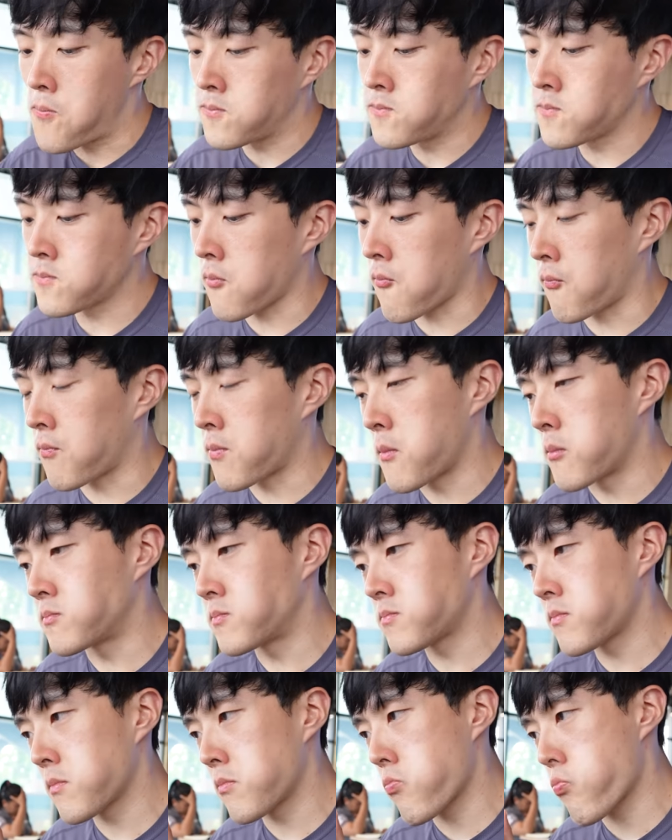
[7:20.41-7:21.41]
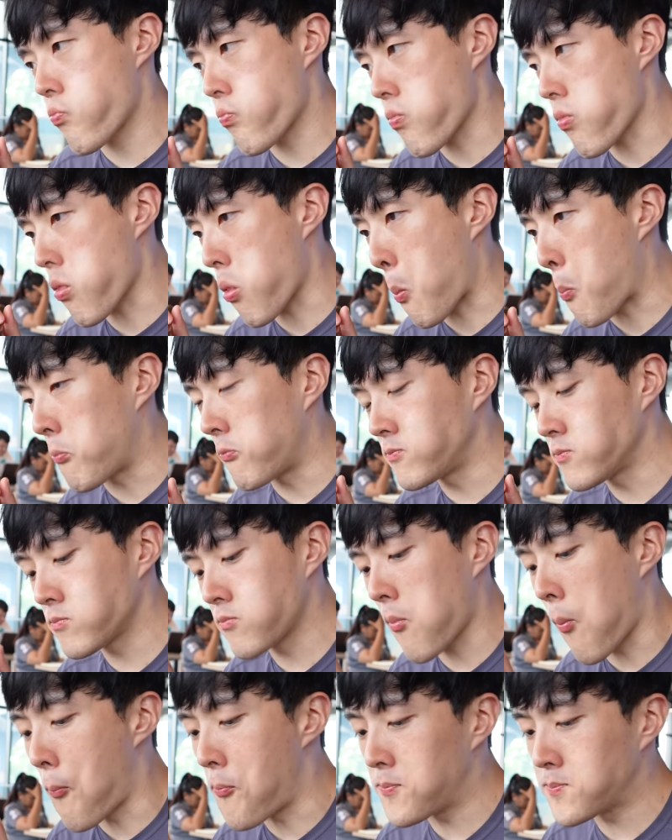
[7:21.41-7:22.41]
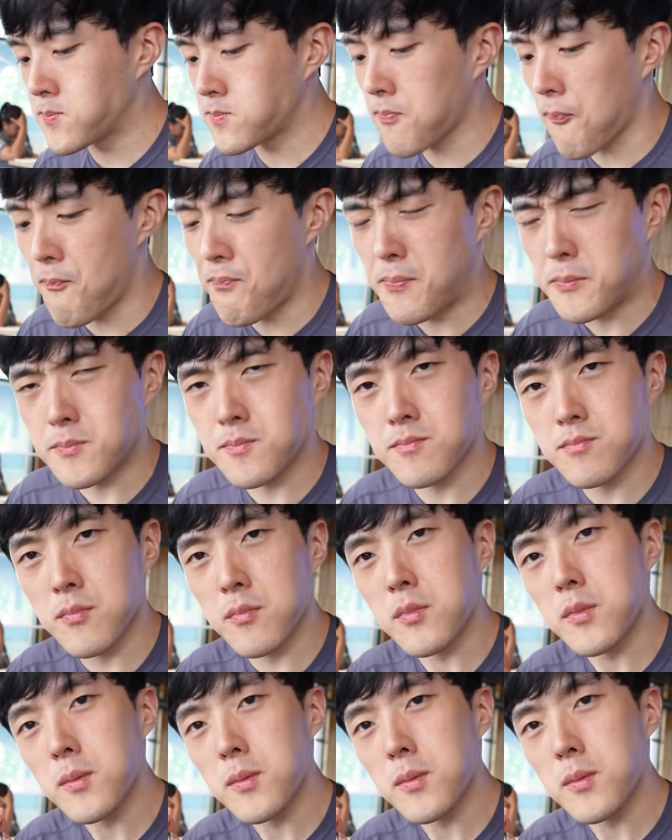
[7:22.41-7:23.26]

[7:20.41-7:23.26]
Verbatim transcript: I would cook amazing food for my kids' friends.